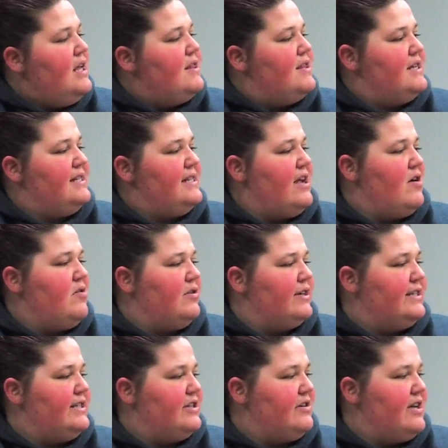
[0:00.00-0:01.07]
The snow
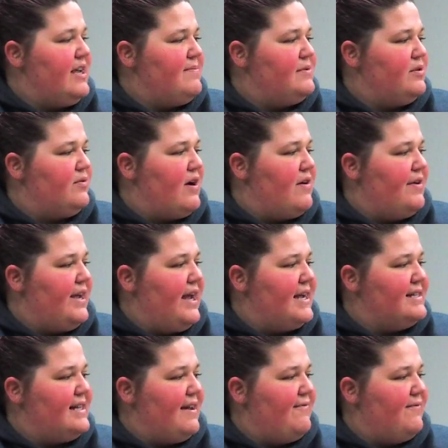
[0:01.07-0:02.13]
crystal keeps growing
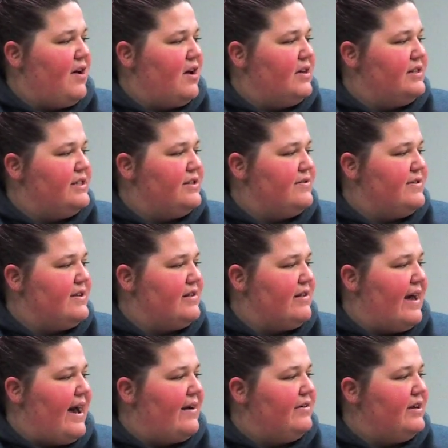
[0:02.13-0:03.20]
as it falls through the
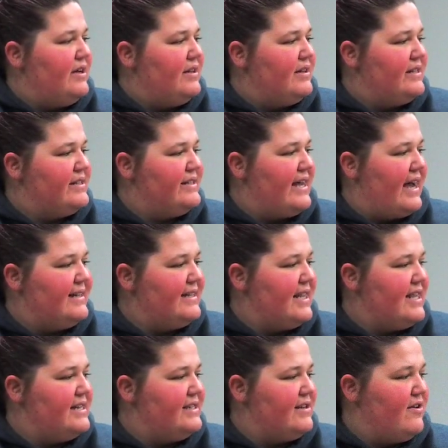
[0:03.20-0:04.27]
cloud. The size
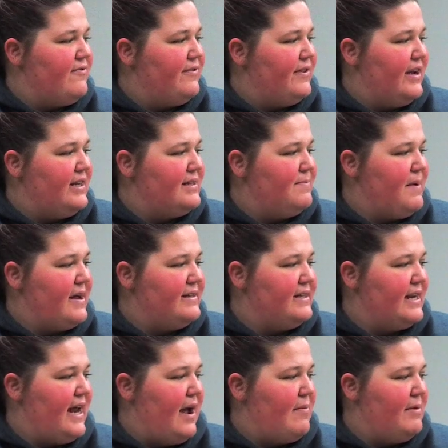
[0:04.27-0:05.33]
of the snowflake depends
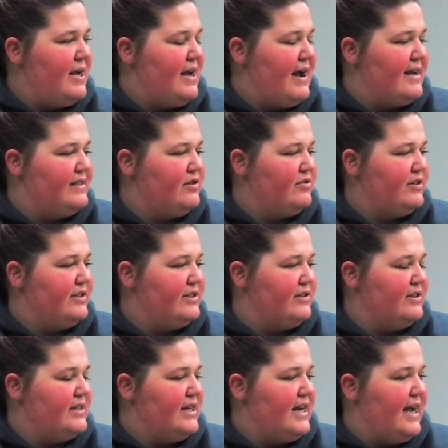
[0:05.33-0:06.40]
on how many ice
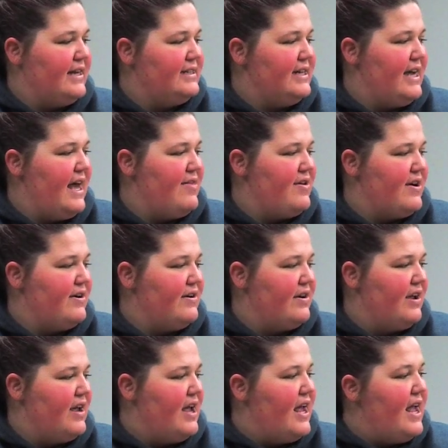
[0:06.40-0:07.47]
crystals connect together.
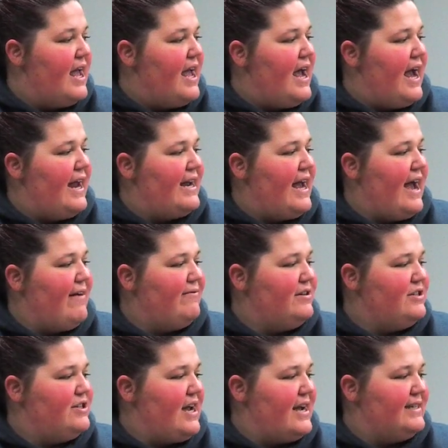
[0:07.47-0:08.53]
An
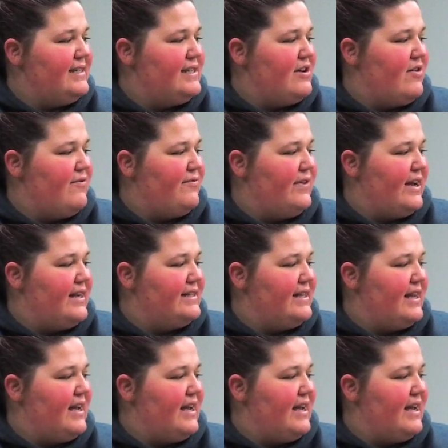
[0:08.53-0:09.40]
average-sized snowflake